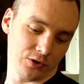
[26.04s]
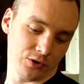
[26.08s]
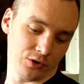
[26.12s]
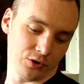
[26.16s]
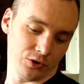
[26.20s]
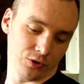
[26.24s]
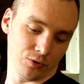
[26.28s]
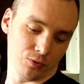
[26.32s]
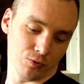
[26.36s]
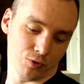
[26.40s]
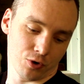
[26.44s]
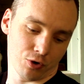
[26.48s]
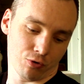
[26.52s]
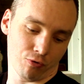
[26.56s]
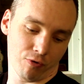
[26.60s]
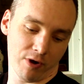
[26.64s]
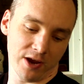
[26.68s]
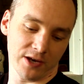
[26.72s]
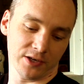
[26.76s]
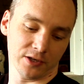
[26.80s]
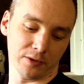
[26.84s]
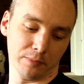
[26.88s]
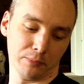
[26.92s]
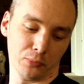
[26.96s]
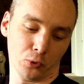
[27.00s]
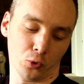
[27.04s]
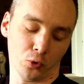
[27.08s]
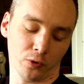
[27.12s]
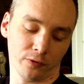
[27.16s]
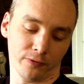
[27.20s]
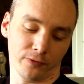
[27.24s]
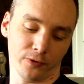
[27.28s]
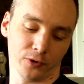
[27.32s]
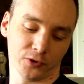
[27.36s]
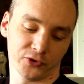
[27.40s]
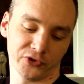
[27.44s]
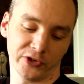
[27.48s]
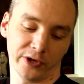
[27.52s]
you create a board
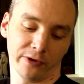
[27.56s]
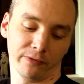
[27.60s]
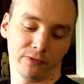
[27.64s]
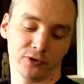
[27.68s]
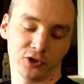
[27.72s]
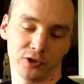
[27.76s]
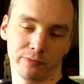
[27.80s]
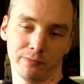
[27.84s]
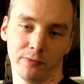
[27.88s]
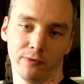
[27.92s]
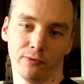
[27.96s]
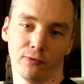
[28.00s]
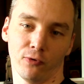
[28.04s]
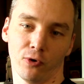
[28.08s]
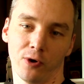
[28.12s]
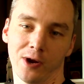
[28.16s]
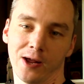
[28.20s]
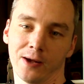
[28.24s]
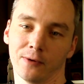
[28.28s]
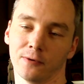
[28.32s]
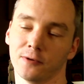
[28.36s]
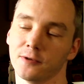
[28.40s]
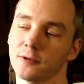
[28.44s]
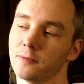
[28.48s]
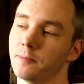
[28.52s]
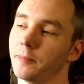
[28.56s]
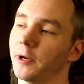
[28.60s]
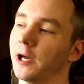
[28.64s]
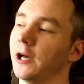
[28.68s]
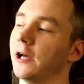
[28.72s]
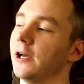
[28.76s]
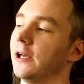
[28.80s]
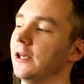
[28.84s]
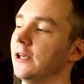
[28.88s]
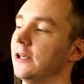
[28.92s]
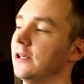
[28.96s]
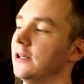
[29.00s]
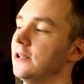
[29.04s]
for yourself as you move around
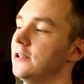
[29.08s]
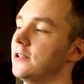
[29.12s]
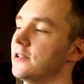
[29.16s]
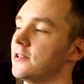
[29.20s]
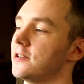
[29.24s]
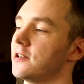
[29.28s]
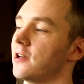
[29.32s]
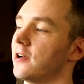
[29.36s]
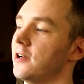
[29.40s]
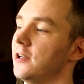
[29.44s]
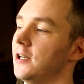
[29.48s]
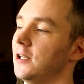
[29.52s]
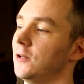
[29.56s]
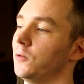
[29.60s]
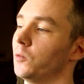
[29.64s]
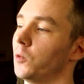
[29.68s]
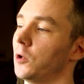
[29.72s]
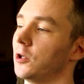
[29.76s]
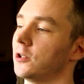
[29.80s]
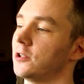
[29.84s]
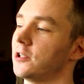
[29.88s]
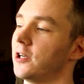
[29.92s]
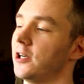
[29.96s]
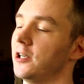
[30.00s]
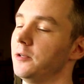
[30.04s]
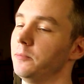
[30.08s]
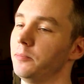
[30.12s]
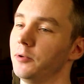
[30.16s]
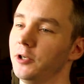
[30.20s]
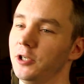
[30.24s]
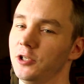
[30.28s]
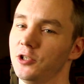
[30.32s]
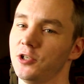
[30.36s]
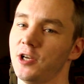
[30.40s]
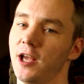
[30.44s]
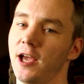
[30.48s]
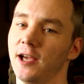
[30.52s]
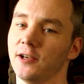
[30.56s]
by deciding what type
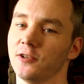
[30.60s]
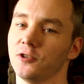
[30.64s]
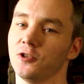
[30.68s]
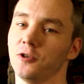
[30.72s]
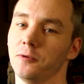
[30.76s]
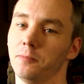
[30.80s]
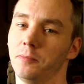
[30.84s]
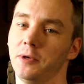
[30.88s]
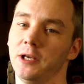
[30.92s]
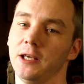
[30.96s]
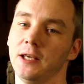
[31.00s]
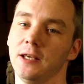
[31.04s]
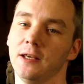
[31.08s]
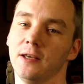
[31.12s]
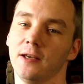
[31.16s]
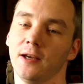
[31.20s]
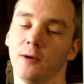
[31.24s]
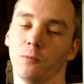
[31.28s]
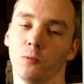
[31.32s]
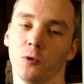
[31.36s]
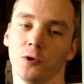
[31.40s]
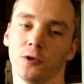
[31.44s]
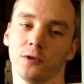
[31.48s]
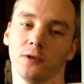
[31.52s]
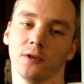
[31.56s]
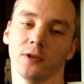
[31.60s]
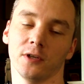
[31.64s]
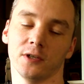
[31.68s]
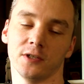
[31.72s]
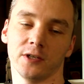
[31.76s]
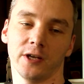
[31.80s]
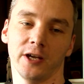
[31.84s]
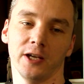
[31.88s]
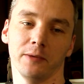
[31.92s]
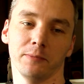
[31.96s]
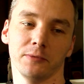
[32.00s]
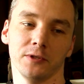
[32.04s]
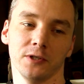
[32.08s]
each hex should be, and what the
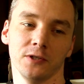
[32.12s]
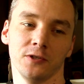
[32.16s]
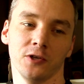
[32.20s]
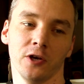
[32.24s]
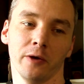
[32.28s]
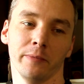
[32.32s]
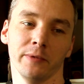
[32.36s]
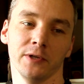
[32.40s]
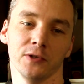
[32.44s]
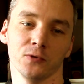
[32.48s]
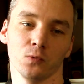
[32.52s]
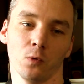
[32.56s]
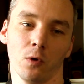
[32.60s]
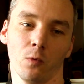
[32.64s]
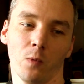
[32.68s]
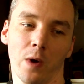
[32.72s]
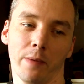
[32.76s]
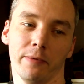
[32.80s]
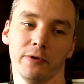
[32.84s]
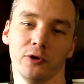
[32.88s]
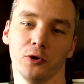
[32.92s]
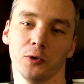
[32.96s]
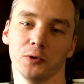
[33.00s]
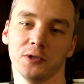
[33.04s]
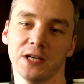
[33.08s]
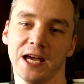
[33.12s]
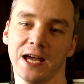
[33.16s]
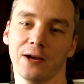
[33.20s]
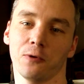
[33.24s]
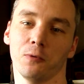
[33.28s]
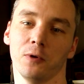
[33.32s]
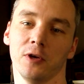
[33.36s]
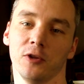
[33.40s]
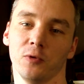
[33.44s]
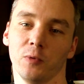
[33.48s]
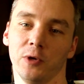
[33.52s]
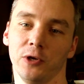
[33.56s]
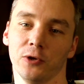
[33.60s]
type determines what weapon you attack
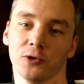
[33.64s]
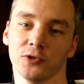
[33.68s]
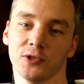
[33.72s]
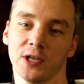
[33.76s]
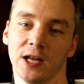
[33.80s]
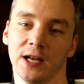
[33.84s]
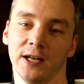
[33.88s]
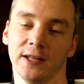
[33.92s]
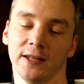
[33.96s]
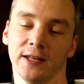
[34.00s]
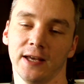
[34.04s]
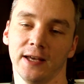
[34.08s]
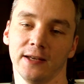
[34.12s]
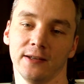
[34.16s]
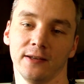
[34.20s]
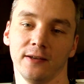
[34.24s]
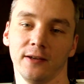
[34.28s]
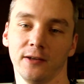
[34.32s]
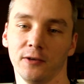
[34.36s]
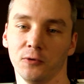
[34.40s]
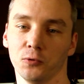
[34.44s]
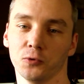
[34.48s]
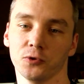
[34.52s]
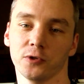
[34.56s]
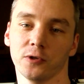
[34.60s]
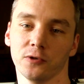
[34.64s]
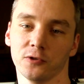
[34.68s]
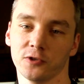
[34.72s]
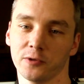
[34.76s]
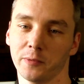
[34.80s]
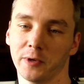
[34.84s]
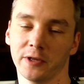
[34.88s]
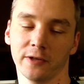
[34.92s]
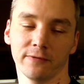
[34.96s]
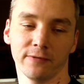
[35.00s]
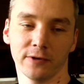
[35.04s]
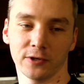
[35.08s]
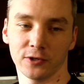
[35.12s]
with when you're standing there, and also some
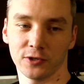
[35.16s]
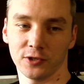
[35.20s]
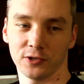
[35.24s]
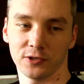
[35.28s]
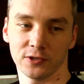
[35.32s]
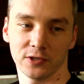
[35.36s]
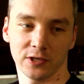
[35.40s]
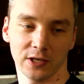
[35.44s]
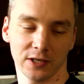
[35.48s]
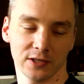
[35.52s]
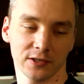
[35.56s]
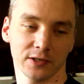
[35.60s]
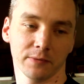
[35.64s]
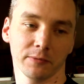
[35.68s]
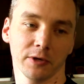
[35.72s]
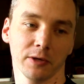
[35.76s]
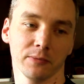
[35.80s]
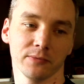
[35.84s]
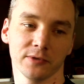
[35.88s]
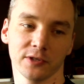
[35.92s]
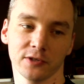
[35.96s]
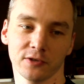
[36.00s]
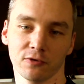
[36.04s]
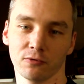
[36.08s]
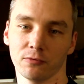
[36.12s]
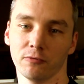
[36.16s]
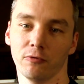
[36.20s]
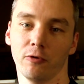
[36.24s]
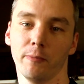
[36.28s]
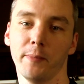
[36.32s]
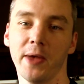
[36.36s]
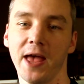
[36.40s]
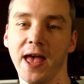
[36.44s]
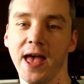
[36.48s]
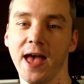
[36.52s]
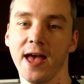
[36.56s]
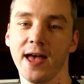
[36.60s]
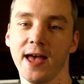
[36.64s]
other functions, like sometimes it's a
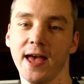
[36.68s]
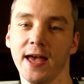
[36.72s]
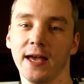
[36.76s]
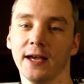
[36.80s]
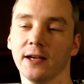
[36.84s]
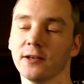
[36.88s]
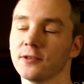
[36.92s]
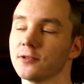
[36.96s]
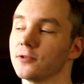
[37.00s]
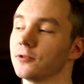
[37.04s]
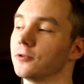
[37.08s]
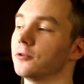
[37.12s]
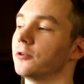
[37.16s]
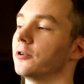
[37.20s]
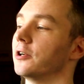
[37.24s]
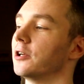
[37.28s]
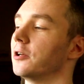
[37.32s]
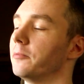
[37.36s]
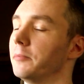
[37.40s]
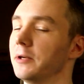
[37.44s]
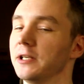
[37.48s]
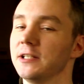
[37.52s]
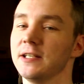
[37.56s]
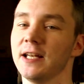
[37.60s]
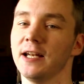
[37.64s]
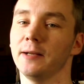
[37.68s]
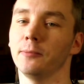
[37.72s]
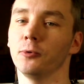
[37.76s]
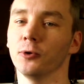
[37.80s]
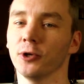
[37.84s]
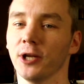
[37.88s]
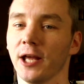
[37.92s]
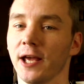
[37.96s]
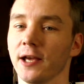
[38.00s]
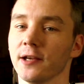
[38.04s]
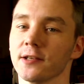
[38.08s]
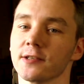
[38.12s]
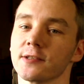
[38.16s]
repair hex or it can be a teleport
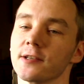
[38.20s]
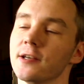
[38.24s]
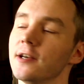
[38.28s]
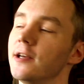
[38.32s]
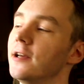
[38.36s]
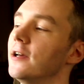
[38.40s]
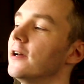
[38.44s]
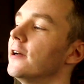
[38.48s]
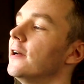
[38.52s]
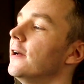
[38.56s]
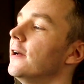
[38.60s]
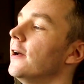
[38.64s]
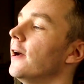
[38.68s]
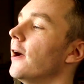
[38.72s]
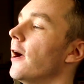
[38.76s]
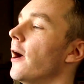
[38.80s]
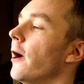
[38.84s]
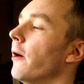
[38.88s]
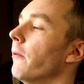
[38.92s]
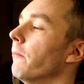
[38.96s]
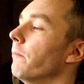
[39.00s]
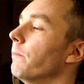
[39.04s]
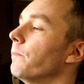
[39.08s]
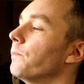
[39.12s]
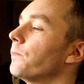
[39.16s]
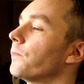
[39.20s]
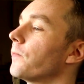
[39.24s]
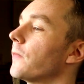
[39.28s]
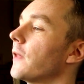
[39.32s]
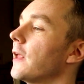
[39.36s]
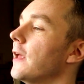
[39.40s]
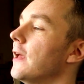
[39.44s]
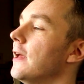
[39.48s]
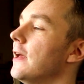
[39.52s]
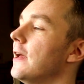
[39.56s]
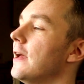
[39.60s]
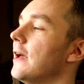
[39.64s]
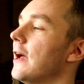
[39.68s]
hex.
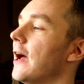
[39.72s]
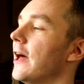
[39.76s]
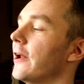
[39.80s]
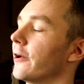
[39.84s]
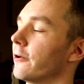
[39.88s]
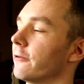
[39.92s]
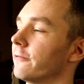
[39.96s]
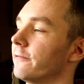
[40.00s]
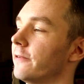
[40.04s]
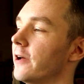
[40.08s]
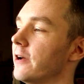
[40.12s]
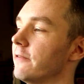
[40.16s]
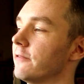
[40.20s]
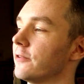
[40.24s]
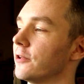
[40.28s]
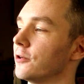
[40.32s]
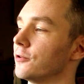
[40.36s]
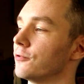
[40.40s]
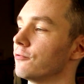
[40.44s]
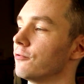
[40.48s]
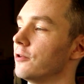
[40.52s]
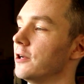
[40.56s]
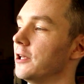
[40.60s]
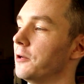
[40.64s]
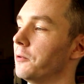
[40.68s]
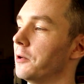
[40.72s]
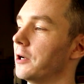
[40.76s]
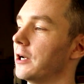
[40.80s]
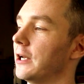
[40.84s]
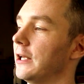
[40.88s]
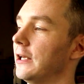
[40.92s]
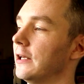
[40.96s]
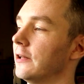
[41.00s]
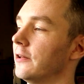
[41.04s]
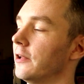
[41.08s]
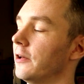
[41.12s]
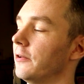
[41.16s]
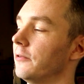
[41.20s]
And I got 5 of those really
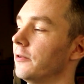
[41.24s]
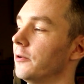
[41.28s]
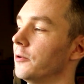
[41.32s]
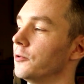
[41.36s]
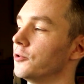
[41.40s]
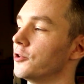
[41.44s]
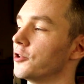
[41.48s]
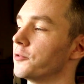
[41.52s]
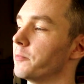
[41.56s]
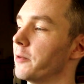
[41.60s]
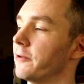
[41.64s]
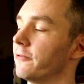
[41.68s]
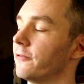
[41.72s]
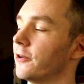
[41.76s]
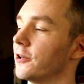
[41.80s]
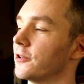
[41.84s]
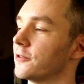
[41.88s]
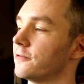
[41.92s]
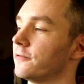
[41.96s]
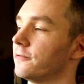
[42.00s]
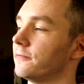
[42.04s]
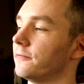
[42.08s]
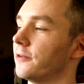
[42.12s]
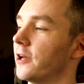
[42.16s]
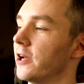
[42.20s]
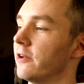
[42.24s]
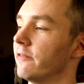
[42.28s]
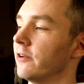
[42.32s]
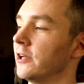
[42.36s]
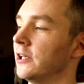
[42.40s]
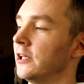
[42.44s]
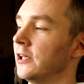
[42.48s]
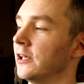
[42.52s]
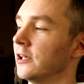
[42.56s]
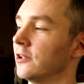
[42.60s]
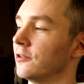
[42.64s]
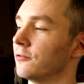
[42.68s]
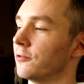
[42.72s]
quickly, and it was just my first 5
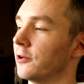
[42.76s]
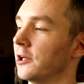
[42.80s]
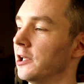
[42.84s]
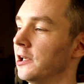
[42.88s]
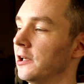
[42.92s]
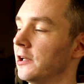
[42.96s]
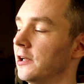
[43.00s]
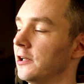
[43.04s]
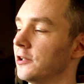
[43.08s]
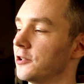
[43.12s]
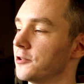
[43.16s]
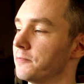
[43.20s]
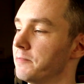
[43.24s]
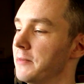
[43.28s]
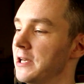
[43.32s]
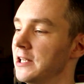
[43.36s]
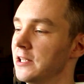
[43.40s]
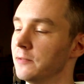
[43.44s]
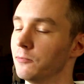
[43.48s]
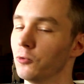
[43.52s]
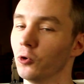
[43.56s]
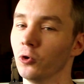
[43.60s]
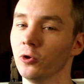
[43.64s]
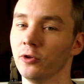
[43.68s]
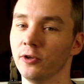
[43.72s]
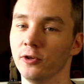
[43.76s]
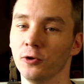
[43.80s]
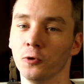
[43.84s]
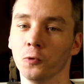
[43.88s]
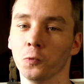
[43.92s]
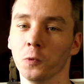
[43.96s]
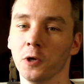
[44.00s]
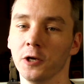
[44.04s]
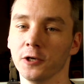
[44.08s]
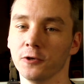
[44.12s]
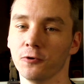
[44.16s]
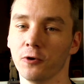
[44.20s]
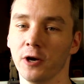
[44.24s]
ideas really, and I just made them all, and they all
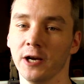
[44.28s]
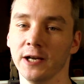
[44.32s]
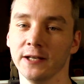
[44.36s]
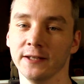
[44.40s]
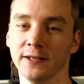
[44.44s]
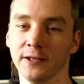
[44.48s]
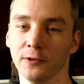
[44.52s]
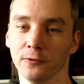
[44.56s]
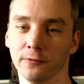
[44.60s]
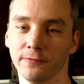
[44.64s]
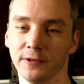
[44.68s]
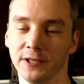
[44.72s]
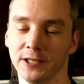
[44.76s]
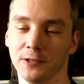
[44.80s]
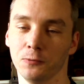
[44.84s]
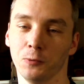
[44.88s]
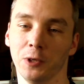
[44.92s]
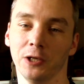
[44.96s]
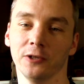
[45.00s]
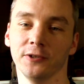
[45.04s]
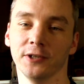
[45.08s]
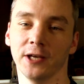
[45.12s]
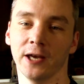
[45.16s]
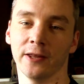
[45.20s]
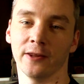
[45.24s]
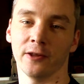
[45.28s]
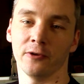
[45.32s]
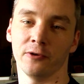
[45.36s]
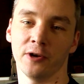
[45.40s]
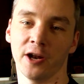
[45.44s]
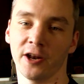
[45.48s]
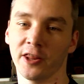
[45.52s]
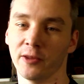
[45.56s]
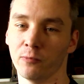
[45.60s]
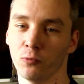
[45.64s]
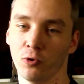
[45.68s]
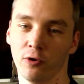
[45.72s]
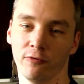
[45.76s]
worked great, and they all fitted well together. None
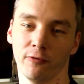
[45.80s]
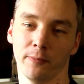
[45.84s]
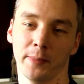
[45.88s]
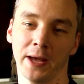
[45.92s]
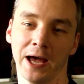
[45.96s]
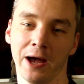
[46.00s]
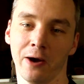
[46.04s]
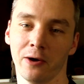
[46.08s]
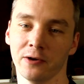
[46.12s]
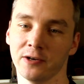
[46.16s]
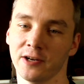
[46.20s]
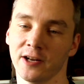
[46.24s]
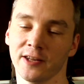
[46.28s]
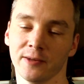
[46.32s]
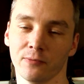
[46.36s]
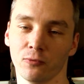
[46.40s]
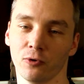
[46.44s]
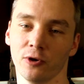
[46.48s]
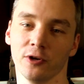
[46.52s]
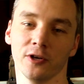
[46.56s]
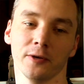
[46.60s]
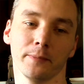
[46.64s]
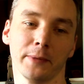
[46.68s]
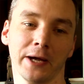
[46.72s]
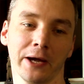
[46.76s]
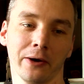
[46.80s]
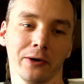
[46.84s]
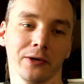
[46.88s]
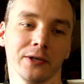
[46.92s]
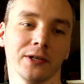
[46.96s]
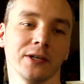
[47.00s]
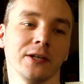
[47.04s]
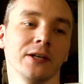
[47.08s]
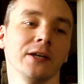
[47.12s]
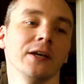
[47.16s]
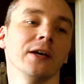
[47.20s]
of them were overpowered, none of them were underpowered.